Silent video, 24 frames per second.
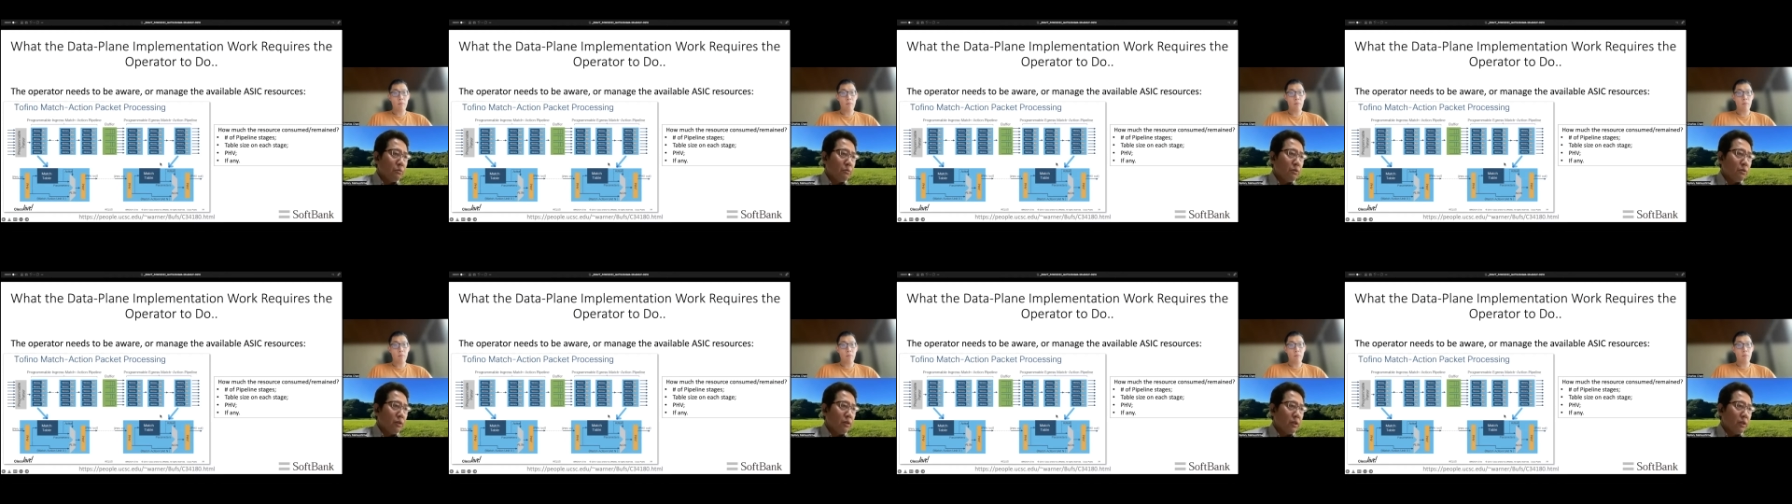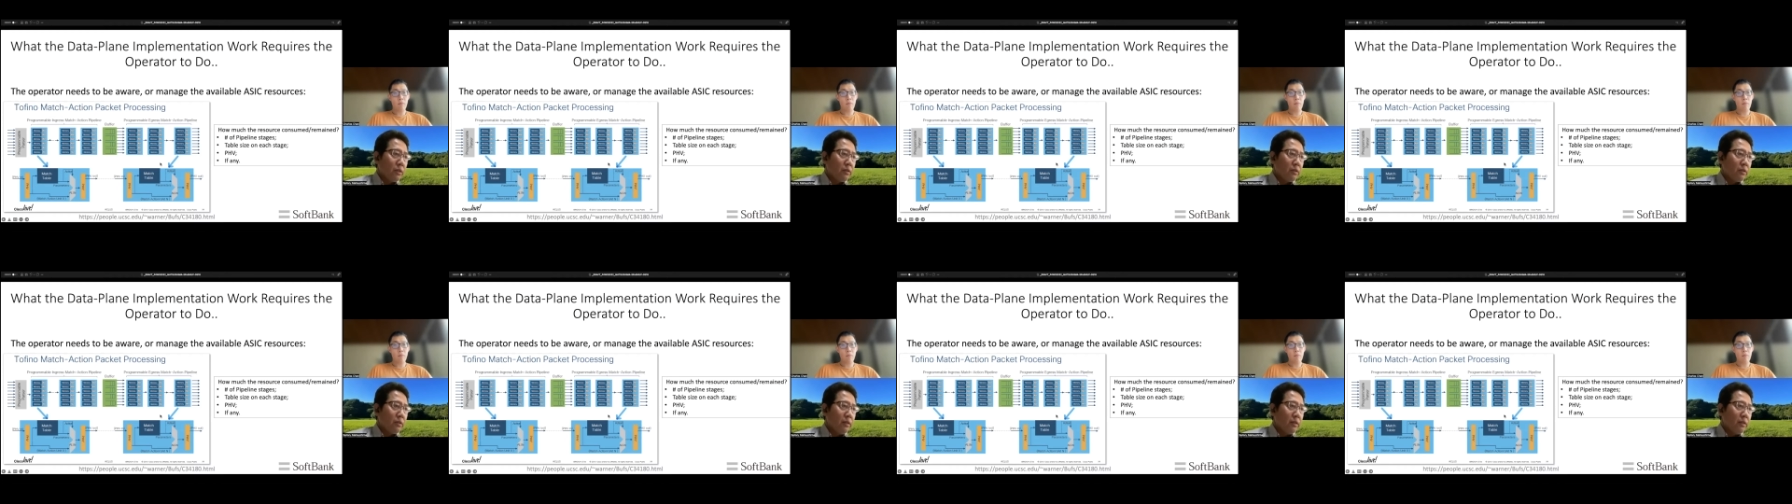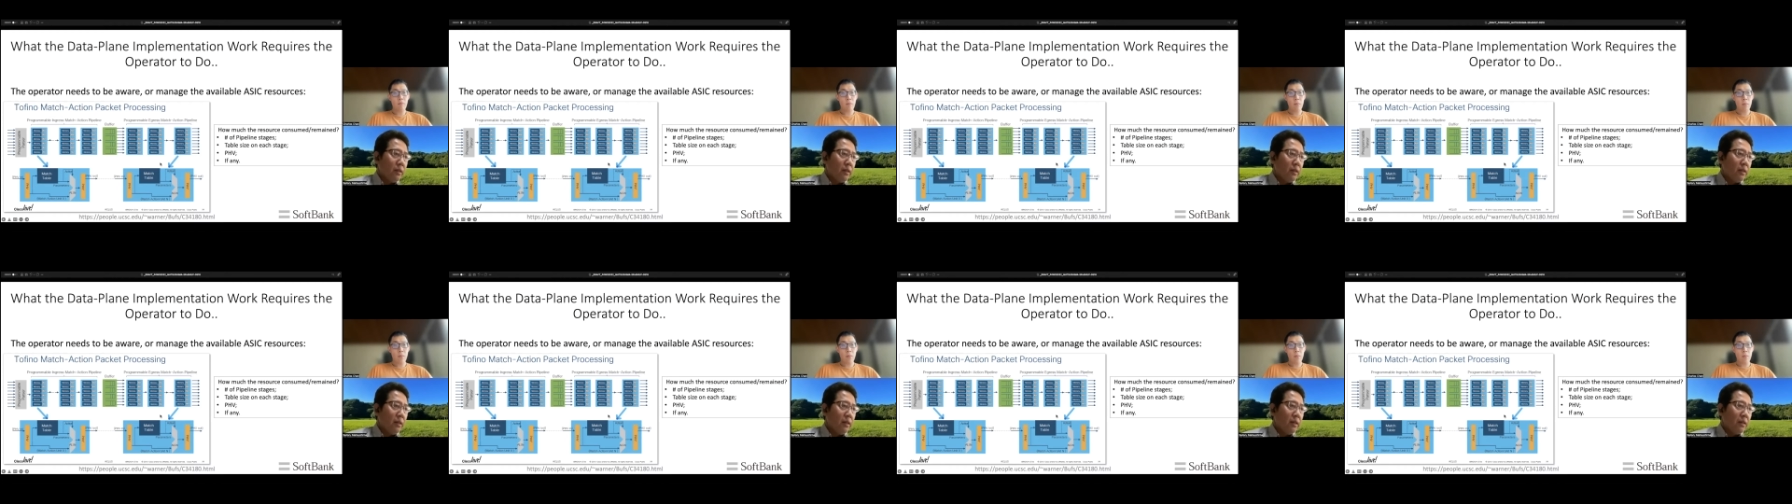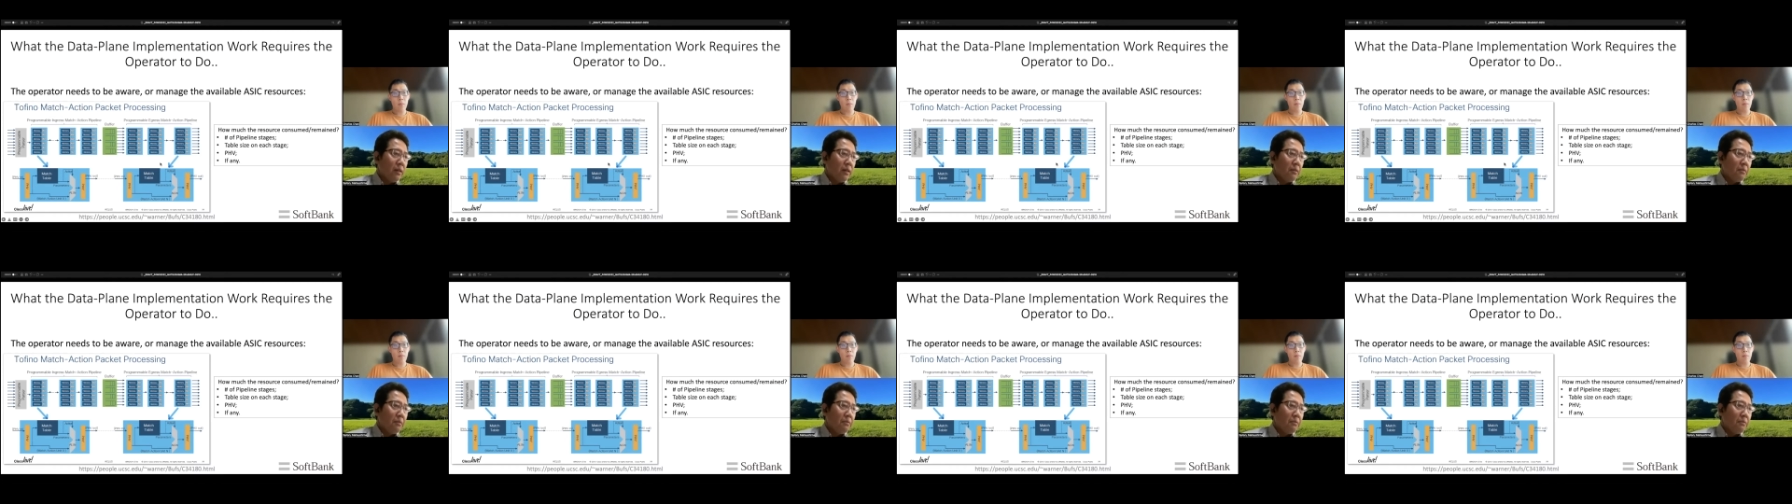work,
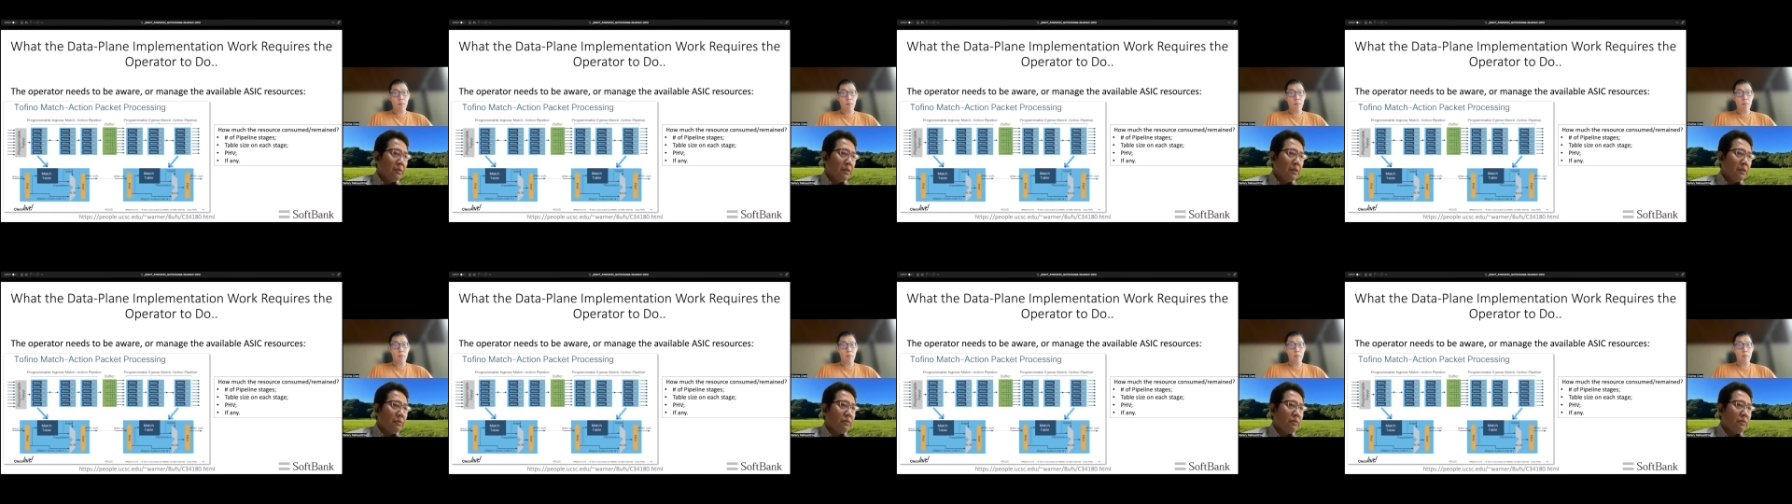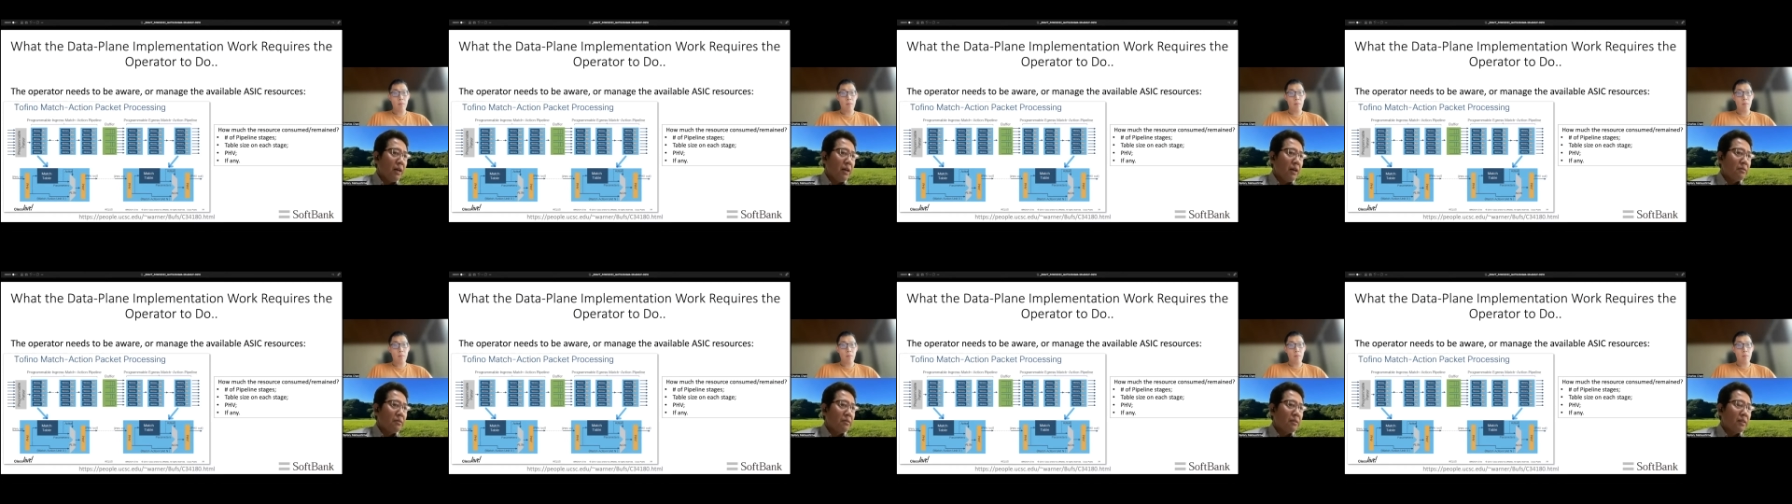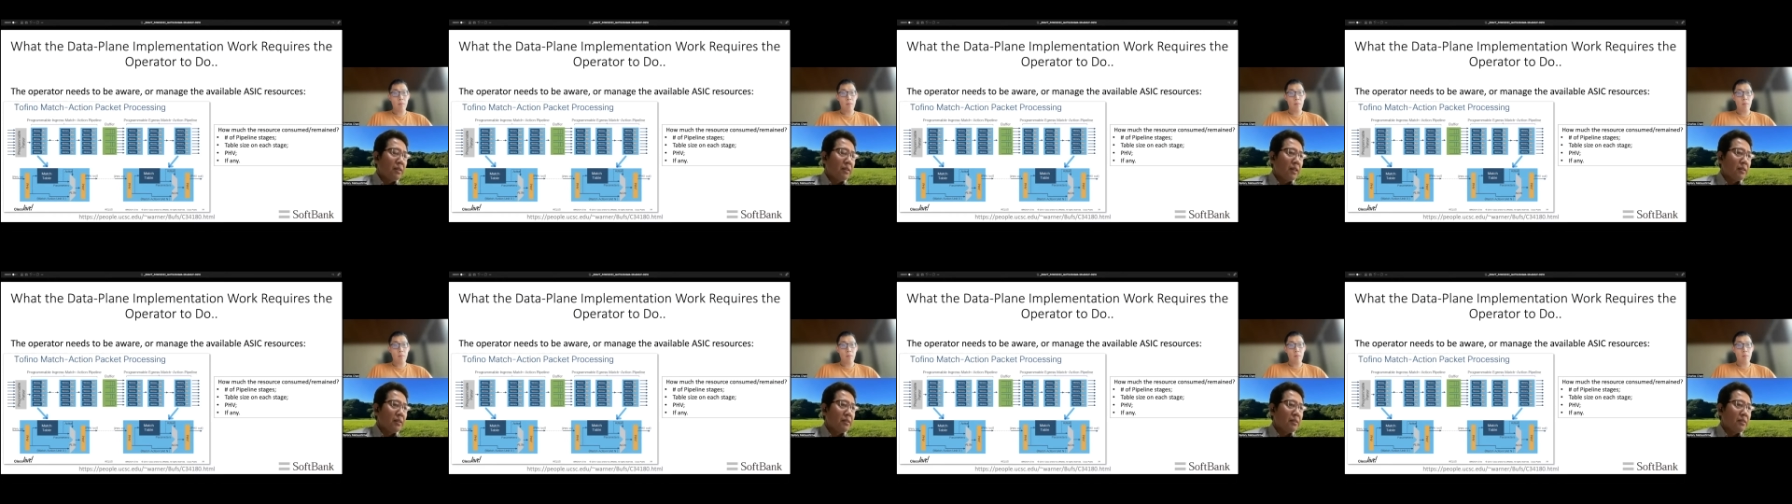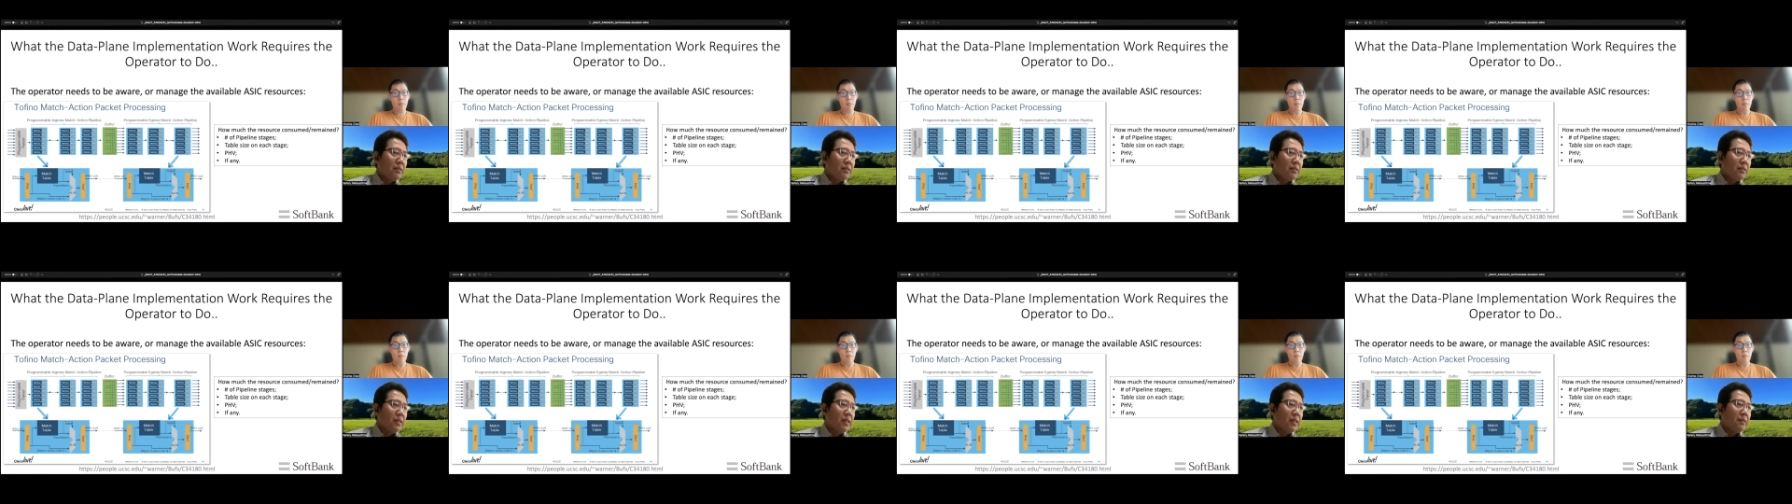we found that
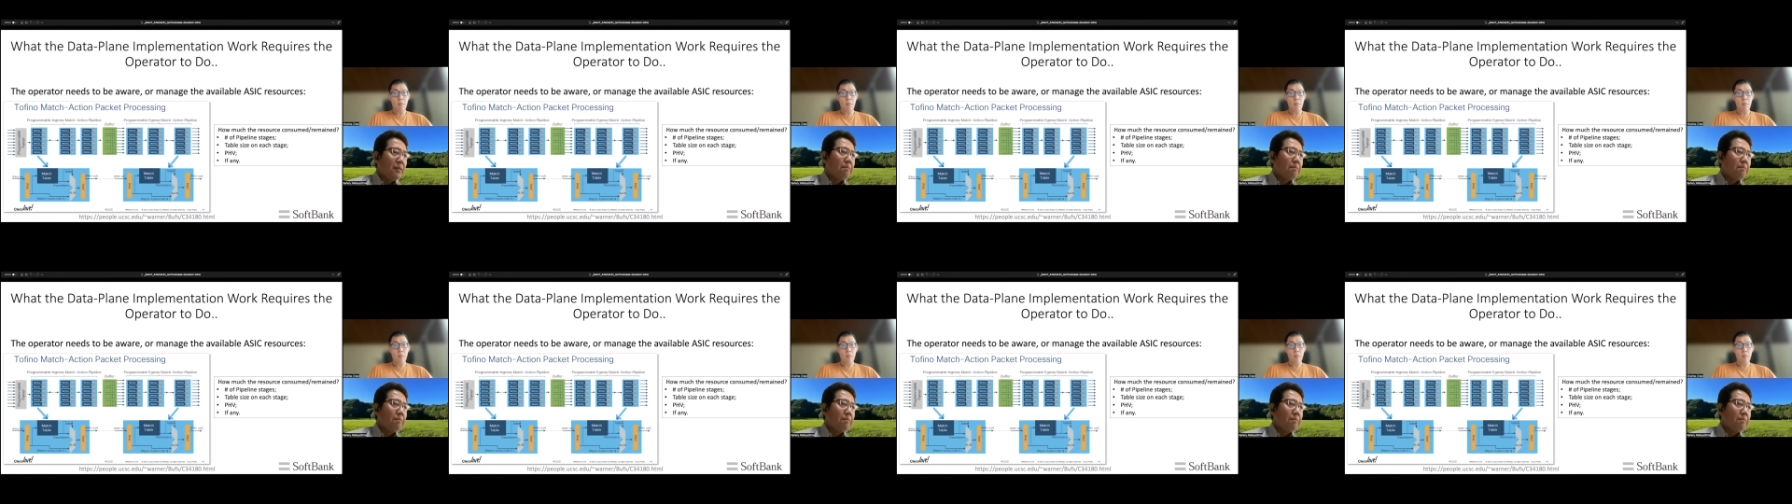the